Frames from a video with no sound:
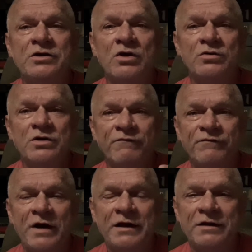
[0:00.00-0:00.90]
know you're
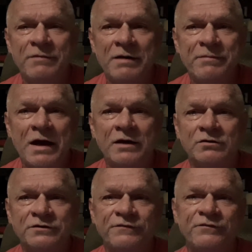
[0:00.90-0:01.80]
fighting my
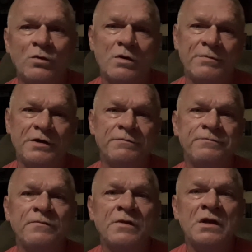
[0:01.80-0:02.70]
battles for me.
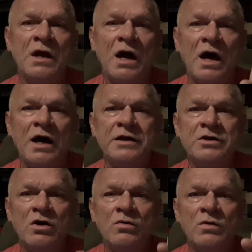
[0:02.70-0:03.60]
I
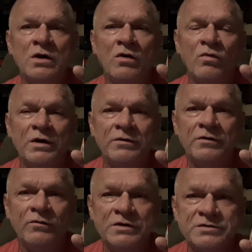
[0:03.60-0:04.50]
know what
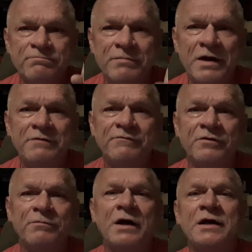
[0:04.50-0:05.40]
was meant
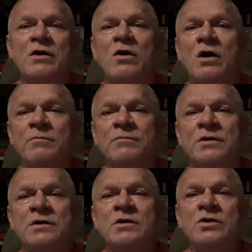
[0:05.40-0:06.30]
for my harm.
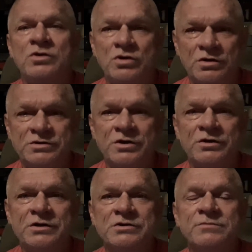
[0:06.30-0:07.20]
You're
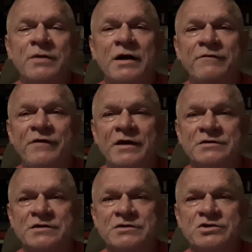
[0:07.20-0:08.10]
turning to my
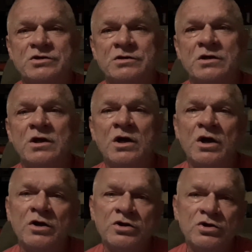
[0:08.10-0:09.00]
advantage.
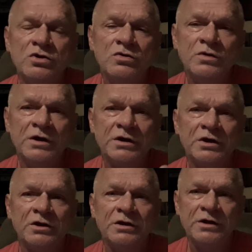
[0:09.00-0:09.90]
You can
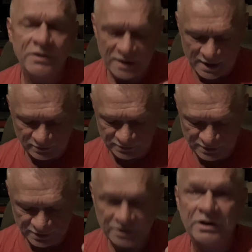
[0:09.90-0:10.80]
clear out
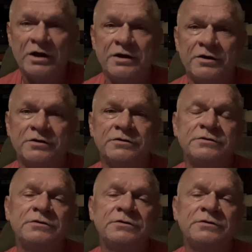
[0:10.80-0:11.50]
the clutter